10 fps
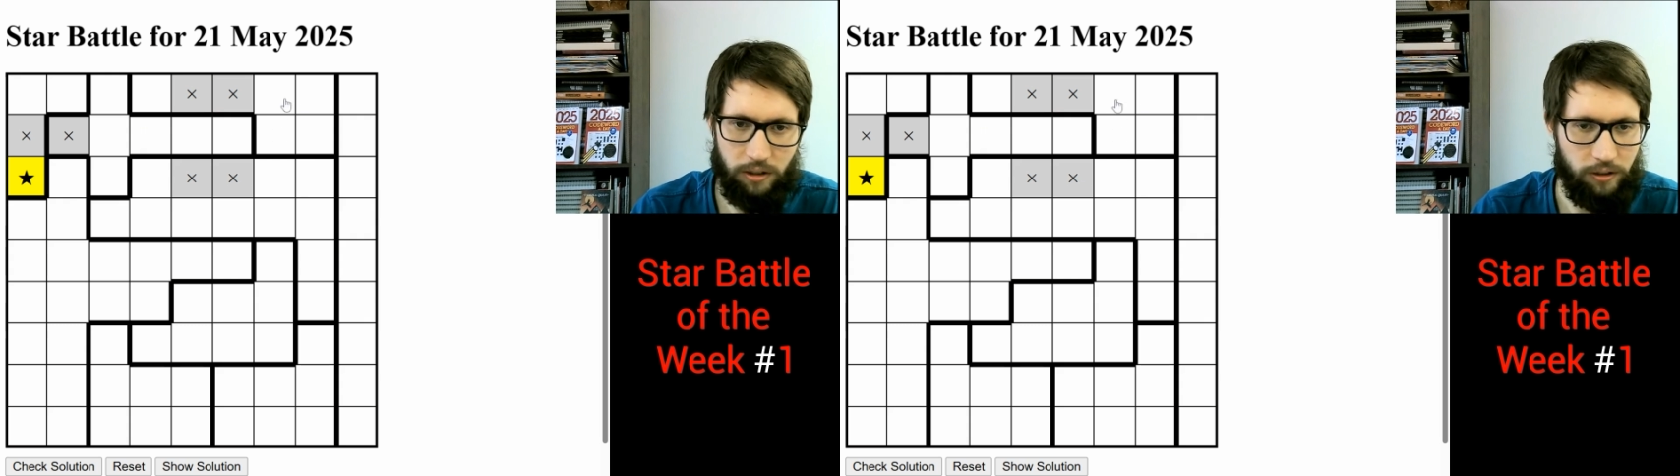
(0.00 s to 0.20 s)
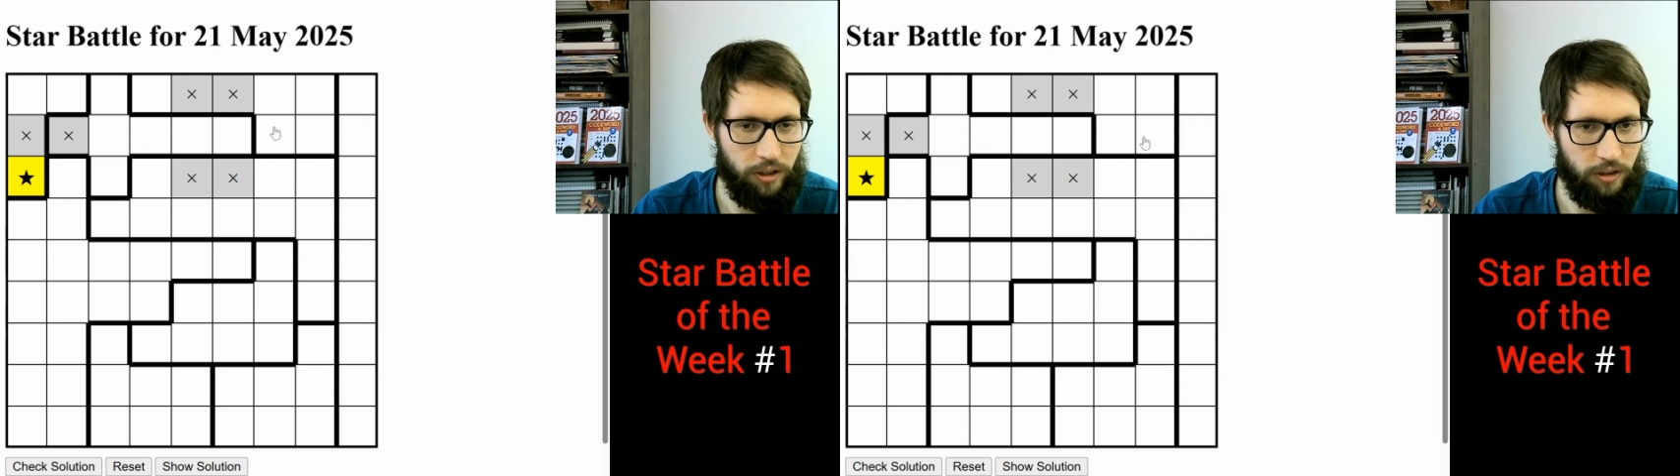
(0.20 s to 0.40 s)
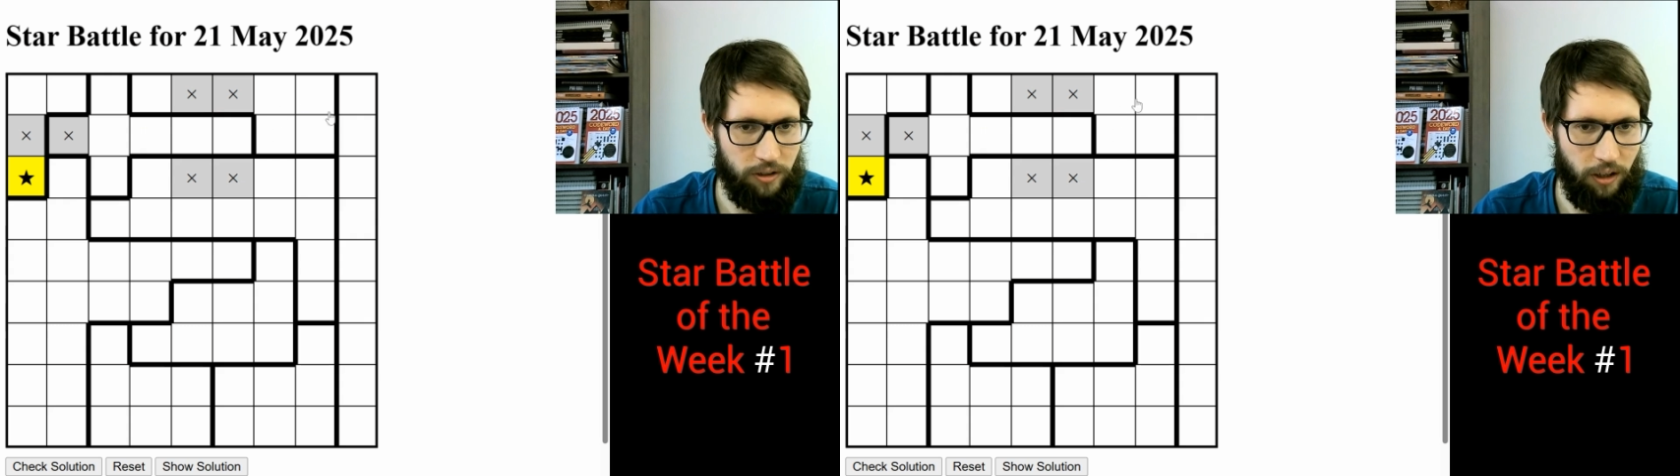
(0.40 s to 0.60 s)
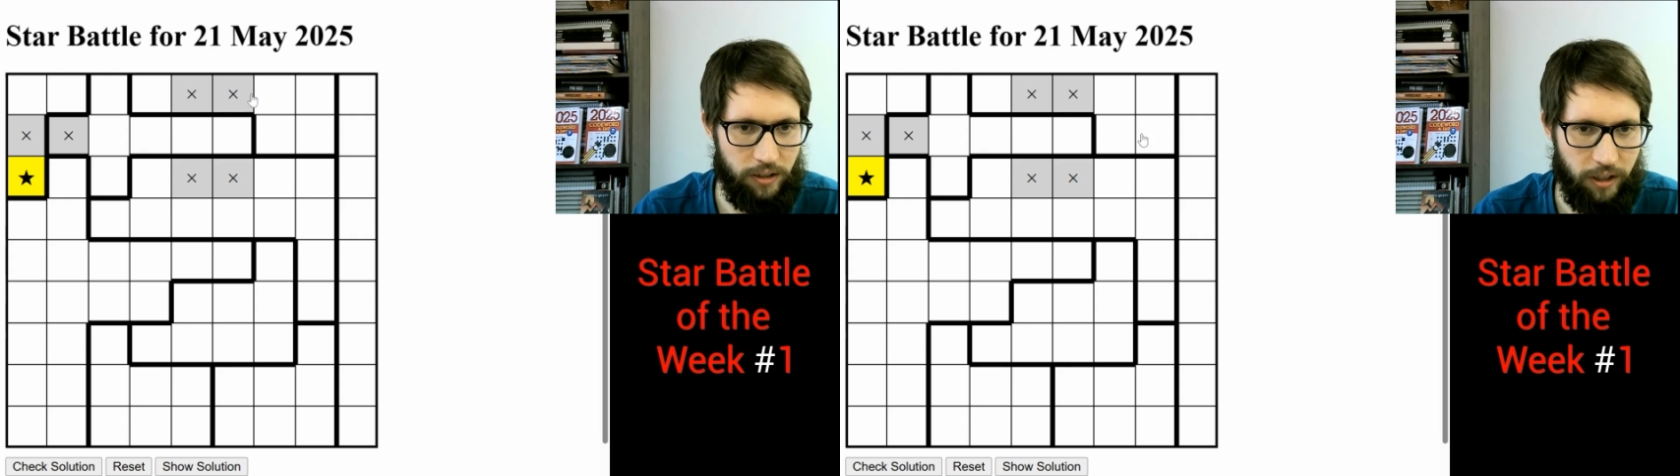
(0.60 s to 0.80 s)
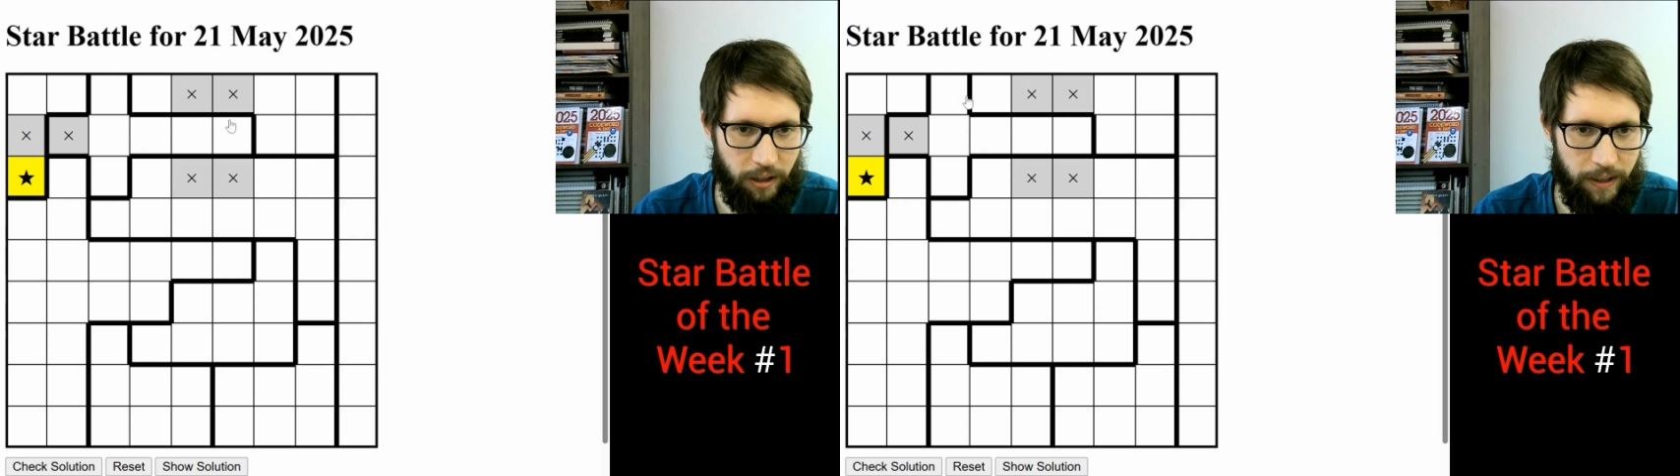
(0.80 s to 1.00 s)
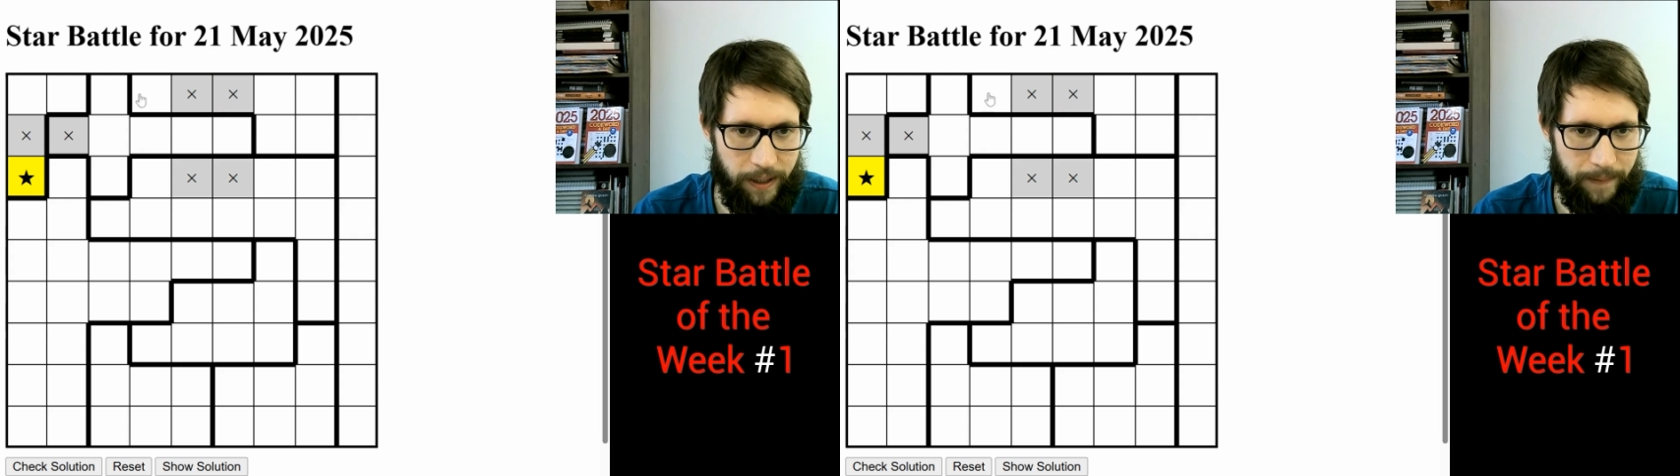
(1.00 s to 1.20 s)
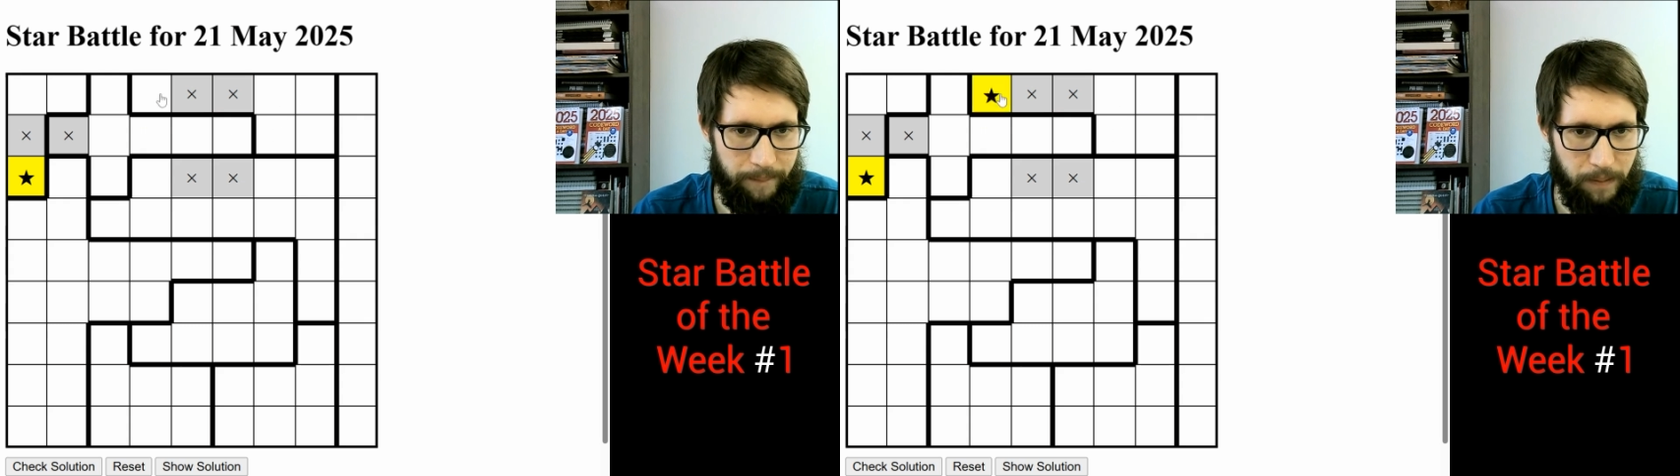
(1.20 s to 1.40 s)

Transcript: so the other star has to go here,